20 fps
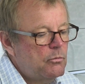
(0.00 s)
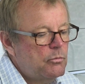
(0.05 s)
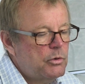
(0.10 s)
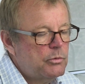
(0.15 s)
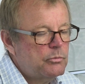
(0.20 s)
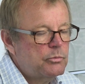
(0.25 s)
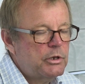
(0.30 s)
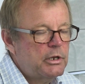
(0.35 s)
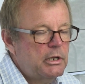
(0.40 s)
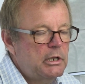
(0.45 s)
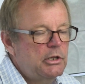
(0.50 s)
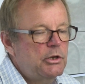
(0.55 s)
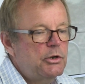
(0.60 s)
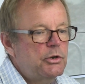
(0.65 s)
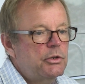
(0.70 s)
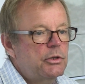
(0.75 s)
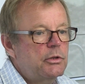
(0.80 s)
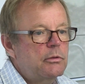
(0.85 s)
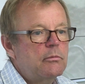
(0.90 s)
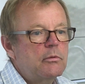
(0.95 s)
What I
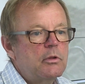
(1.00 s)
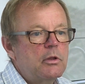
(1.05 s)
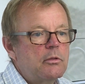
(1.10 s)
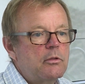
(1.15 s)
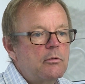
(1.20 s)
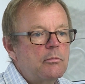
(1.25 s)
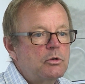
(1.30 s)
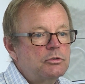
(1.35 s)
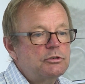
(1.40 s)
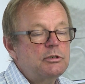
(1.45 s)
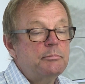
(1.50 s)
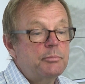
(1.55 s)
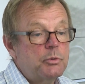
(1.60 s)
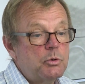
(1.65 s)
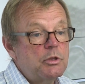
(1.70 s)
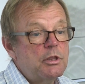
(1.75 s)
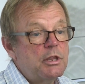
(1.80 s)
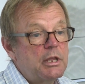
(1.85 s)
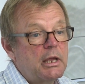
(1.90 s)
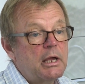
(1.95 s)
learned, the most
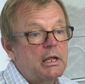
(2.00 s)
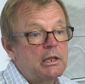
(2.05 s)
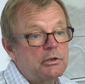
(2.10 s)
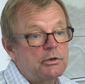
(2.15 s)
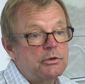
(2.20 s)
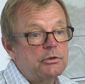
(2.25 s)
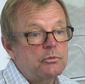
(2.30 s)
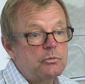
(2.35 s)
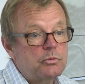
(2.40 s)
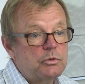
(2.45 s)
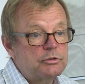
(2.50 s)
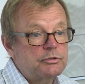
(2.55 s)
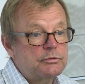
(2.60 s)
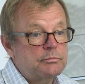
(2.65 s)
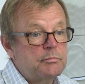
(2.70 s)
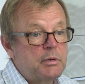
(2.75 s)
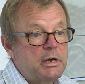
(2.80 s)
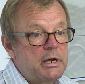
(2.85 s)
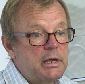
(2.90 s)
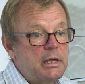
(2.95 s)
important thing I learned
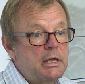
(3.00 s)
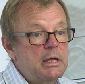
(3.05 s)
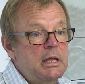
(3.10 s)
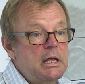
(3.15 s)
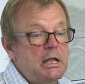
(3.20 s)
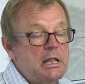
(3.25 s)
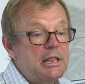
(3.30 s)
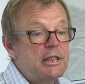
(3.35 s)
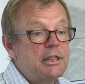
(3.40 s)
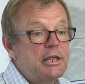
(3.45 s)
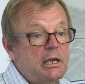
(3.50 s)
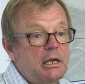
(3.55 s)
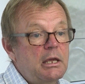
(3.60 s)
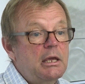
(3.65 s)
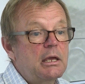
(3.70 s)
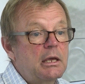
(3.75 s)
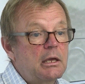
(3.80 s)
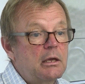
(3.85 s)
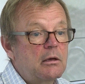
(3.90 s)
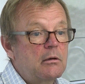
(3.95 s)
was my
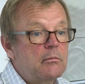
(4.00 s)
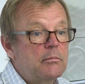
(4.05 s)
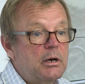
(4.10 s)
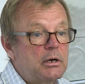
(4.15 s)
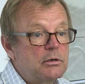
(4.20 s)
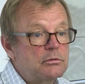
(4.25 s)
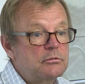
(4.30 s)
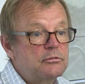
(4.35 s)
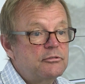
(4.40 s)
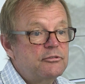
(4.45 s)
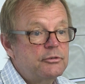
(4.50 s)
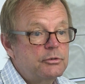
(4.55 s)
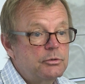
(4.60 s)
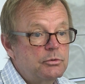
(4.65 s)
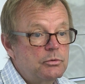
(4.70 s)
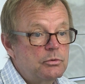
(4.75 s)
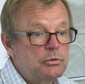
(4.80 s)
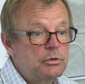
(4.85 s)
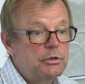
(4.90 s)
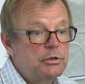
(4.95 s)
thinking about
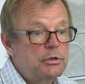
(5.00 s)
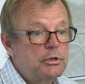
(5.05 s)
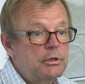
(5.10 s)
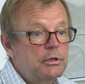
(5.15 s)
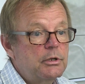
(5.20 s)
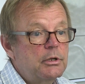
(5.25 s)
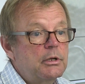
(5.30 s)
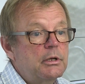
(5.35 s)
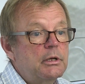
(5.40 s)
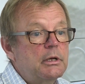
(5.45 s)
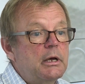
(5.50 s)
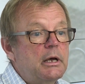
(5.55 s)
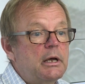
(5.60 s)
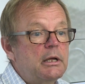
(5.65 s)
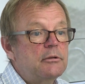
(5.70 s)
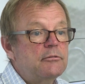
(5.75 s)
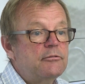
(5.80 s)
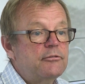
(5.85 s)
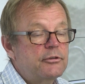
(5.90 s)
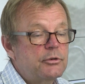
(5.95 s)
food
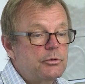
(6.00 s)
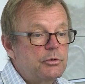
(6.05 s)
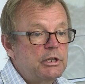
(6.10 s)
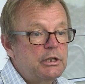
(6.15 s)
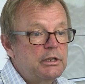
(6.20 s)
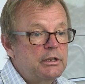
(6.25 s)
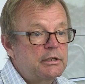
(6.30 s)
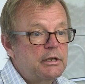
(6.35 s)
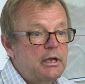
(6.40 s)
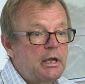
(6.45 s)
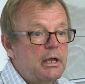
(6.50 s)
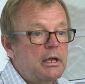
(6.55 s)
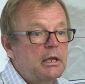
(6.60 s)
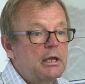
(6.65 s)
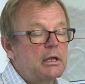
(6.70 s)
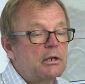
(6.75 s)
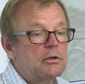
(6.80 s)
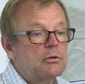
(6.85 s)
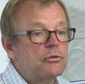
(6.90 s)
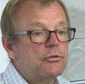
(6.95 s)
and food
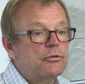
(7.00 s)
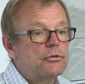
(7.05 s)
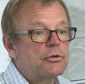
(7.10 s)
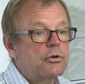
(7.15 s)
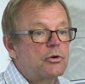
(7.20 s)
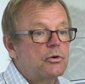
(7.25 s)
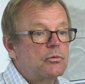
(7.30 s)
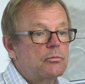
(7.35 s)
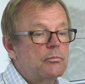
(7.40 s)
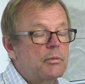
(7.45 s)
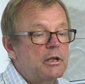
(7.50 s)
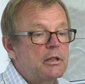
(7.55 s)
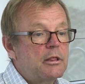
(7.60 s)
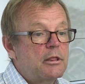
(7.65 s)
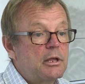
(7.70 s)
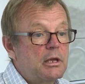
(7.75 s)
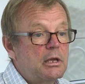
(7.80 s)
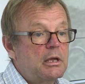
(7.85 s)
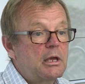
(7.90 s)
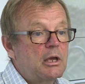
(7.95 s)
intake, and also my
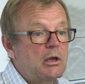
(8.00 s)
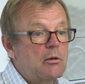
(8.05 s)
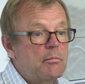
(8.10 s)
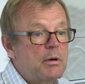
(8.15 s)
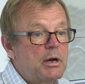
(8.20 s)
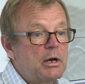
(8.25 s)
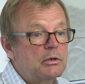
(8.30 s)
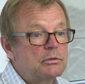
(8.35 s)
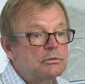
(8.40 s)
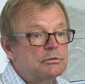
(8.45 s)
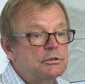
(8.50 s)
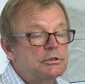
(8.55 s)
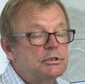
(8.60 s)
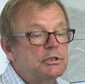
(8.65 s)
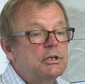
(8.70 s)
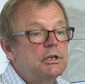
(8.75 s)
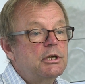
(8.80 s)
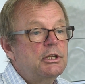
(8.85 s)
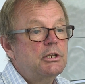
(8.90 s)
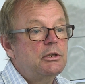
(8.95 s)
thinking about,
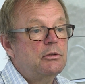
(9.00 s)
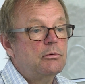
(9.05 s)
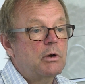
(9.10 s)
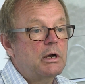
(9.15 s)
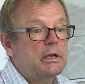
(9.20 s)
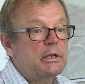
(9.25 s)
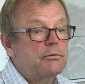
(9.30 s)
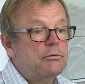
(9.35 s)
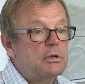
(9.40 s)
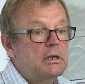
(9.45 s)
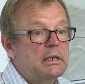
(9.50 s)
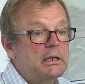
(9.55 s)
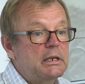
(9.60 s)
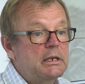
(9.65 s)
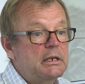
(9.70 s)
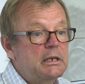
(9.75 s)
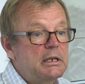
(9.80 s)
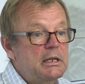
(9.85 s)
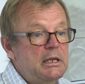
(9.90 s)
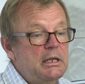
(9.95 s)
do I really
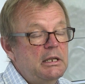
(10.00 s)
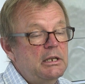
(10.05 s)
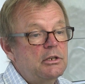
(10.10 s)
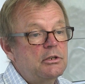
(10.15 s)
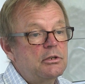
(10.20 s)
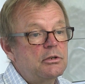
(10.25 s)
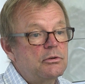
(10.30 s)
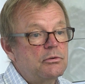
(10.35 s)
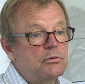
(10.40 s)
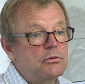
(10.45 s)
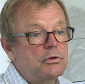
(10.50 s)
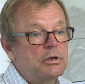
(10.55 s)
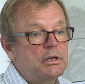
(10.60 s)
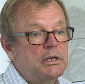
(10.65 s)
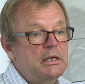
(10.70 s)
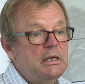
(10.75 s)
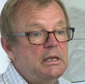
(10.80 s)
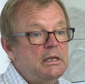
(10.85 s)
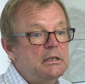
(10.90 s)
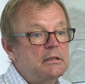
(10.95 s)
need to
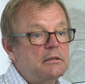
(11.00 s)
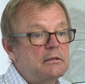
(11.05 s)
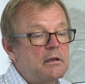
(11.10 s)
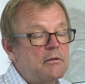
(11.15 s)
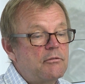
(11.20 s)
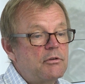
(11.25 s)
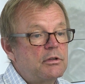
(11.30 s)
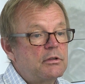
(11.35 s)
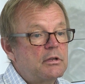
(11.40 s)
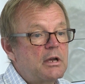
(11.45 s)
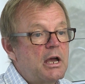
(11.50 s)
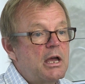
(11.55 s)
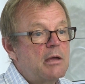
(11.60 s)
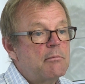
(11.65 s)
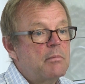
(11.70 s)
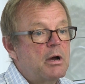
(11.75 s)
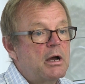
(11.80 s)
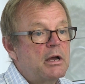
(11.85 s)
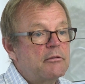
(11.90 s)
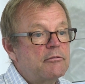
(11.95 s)
eat every
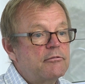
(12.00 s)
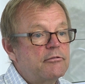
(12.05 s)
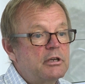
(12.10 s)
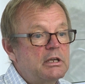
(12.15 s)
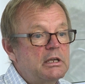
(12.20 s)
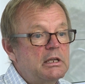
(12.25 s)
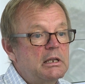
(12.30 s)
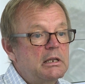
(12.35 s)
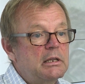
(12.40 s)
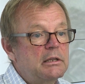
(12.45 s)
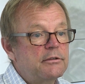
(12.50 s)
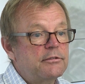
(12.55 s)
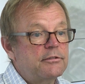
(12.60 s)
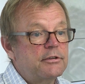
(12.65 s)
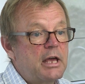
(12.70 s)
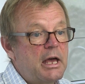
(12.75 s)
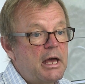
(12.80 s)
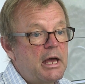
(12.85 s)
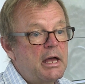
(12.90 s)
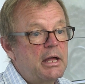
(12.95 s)
time I feel
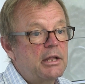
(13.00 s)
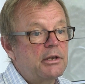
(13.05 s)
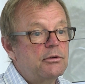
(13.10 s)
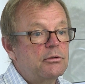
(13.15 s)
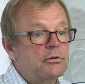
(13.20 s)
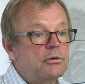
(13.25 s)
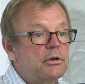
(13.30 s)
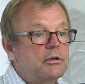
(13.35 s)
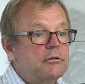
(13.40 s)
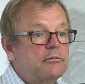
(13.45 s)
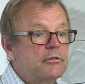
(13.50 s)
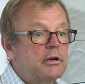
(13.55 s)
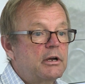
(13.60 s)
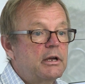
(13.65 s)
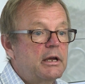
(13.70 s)
sad, or if I